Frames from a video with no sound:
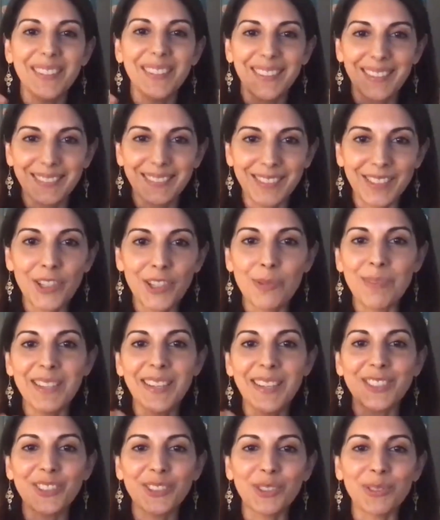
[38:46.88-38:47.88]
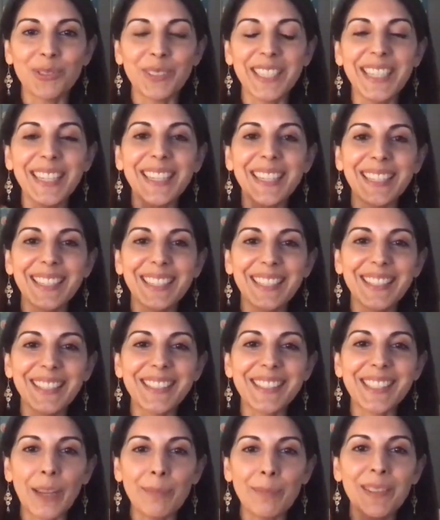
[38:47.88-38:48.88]
human nature, we eat the
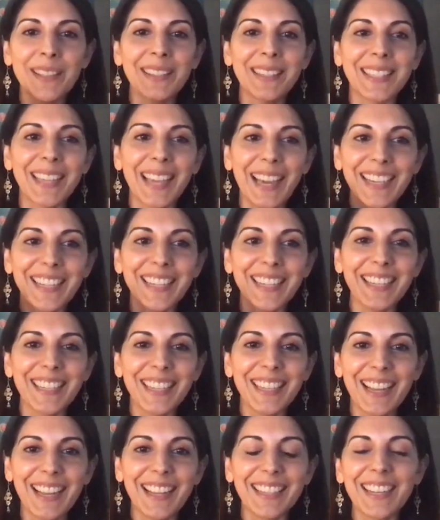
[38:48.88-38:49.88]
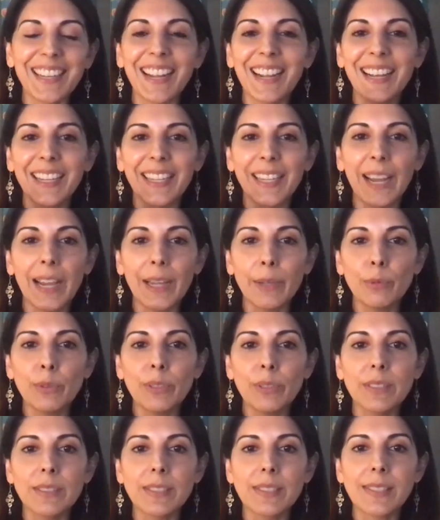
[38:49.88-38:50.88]
same thing again and again, I
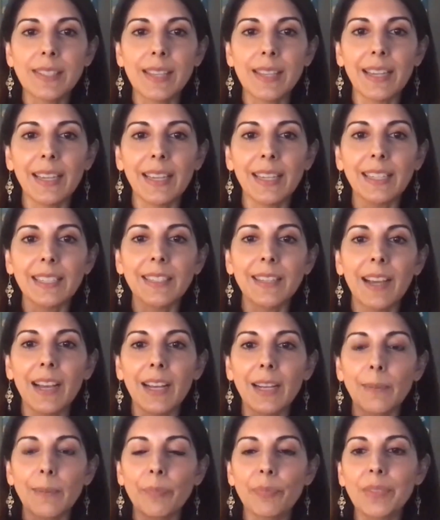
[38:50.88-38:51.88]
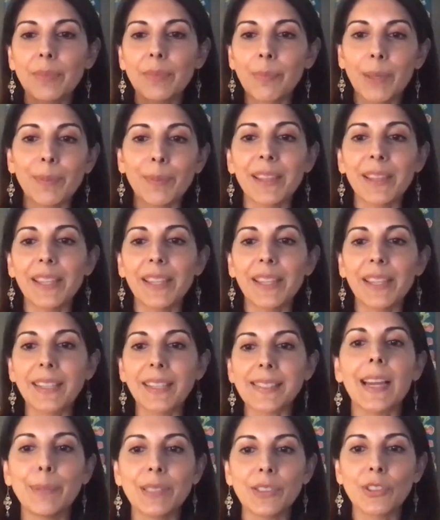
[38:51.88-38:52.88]
would say maybe that's a
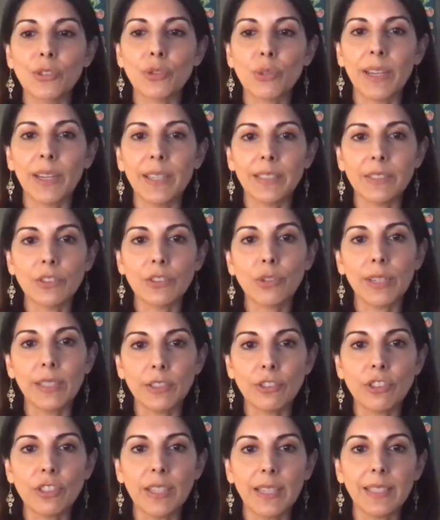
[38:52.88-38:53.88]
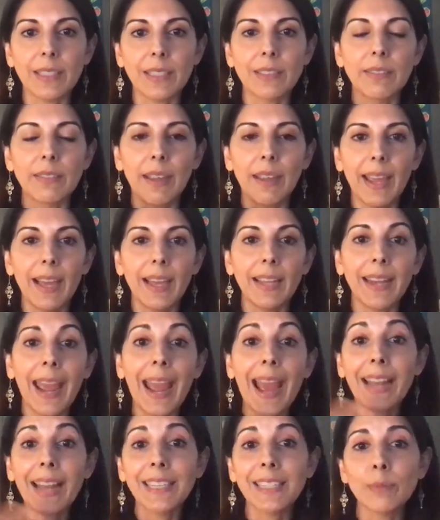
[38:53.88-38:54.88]
habit to try to shake and
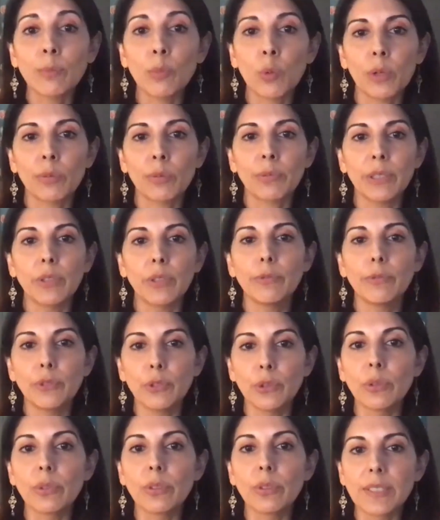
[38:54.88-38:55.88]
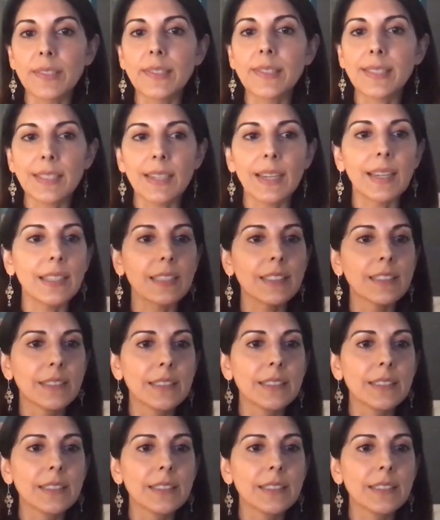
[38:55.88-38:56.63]
add in more real food instead.